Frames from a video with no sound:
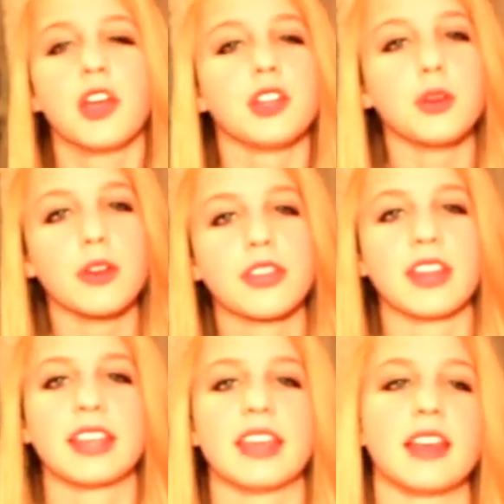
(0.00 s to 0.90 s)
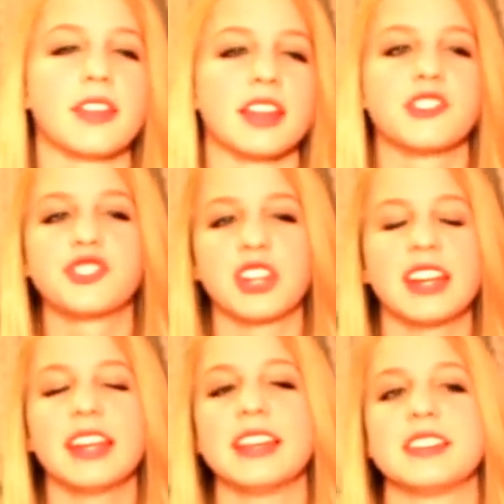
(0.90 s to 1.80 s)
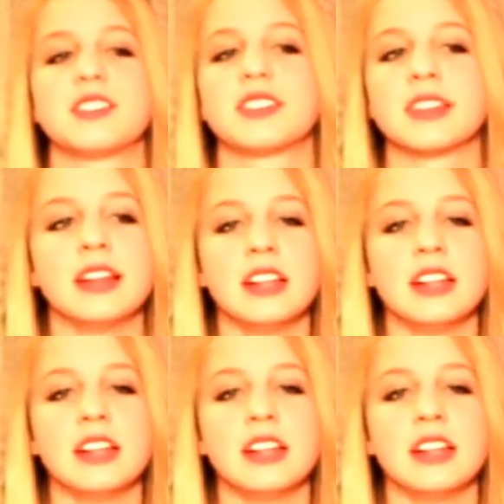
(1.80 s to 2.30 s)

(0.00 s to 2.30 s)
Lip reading: you're thinking that she is